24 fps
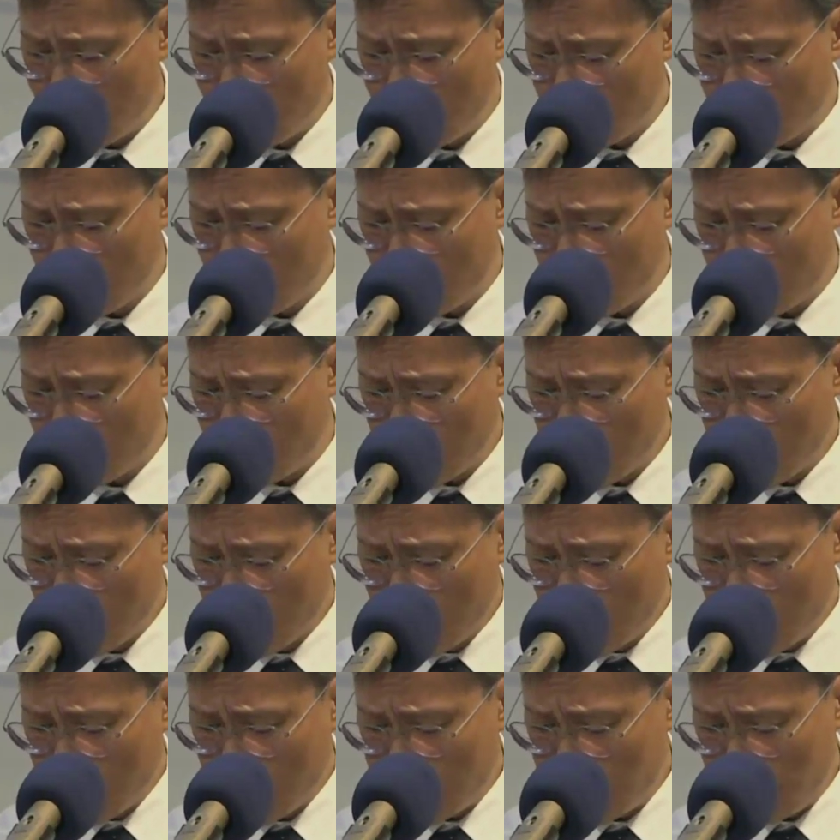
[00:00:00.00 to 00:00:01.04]
To,
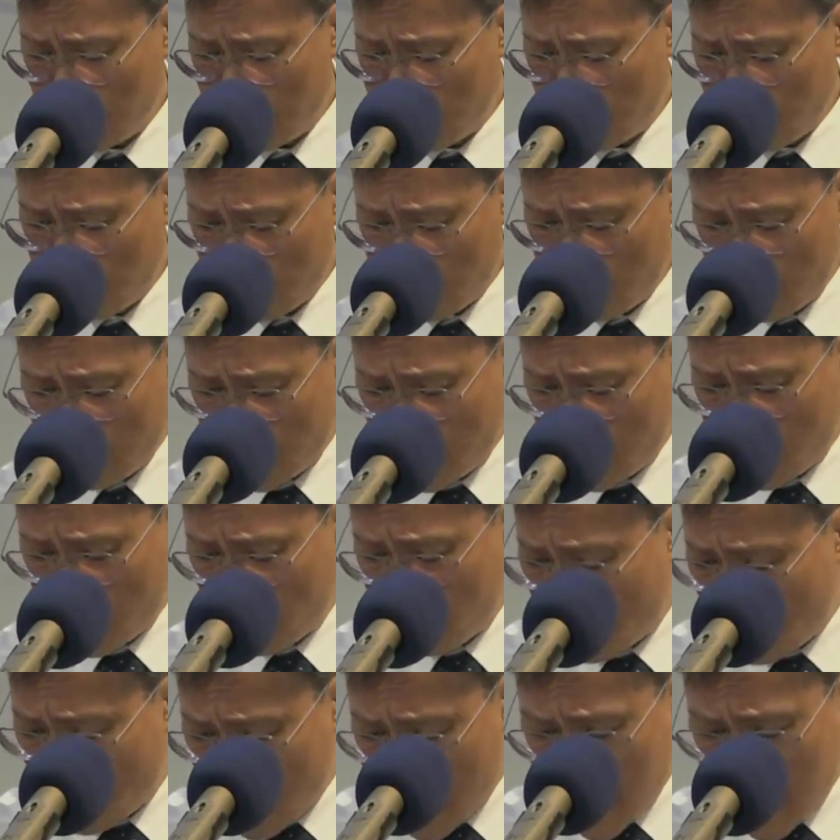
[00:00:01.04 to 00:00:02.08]
uh, you
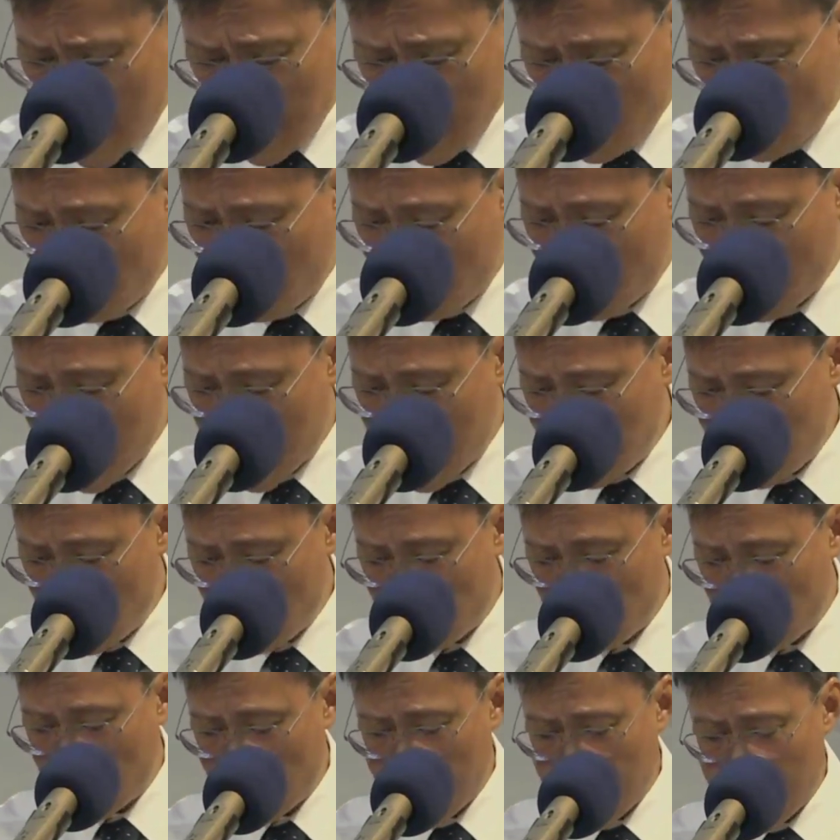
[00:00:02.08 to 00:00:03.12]
pray and you pray and you
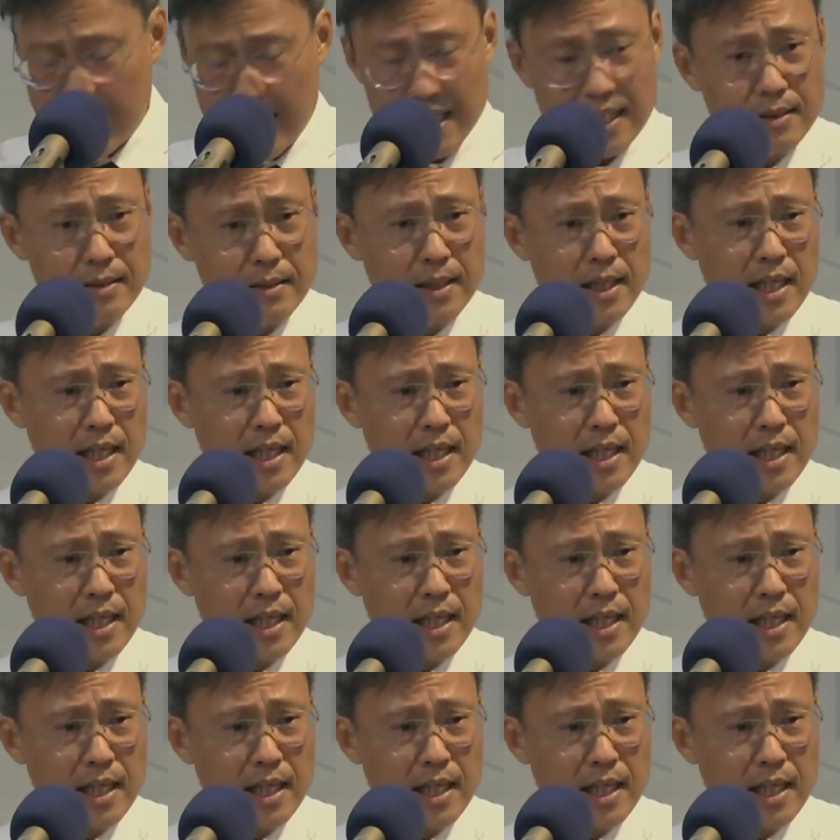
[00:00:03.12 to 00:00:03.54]
pray, and,